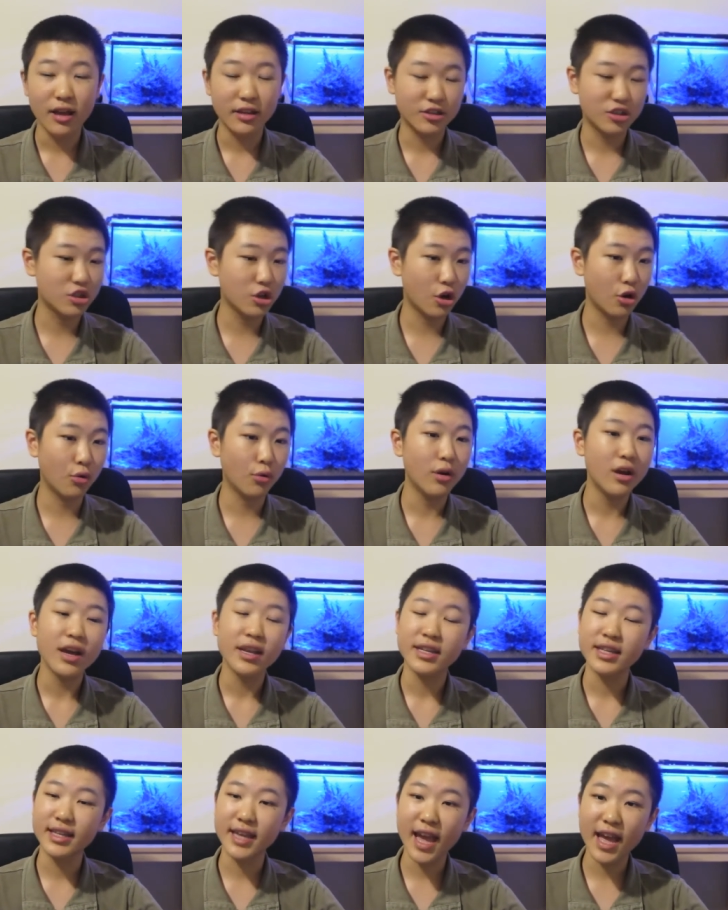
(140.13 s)
So
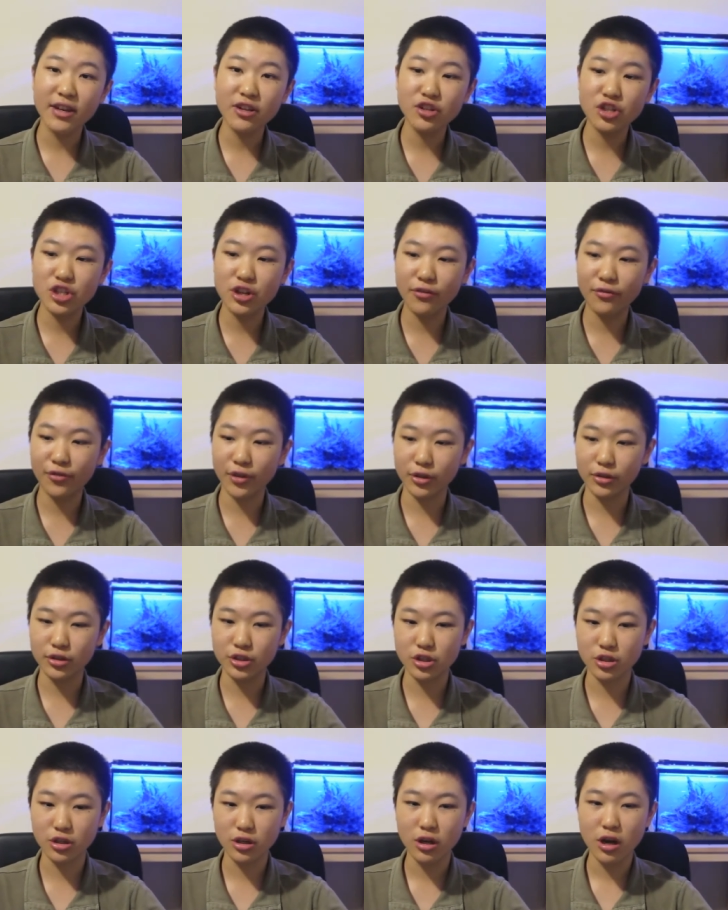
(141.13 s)
the canister
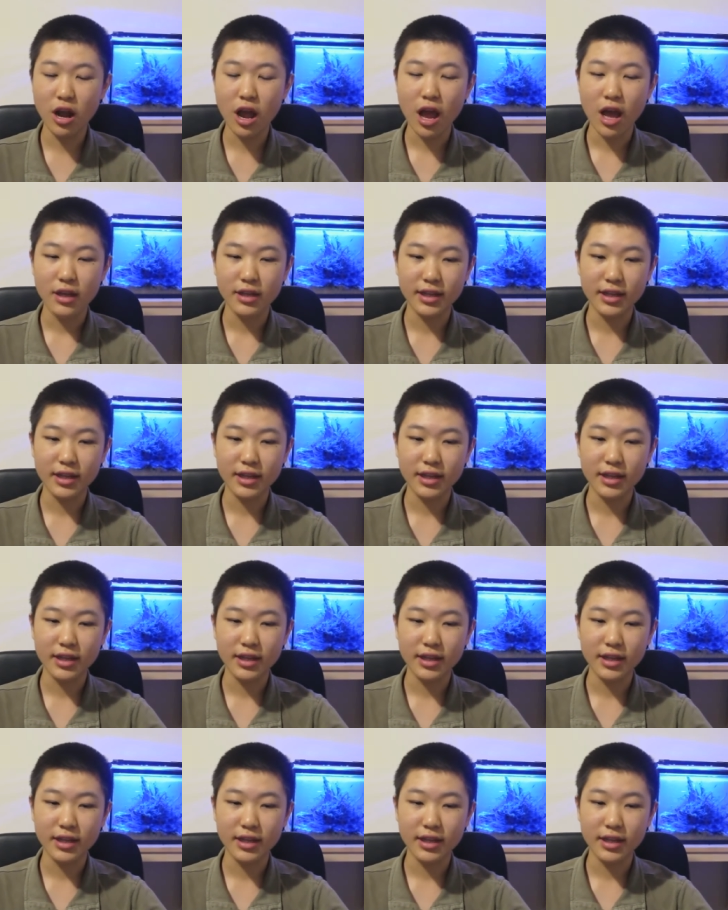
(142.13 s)
filter,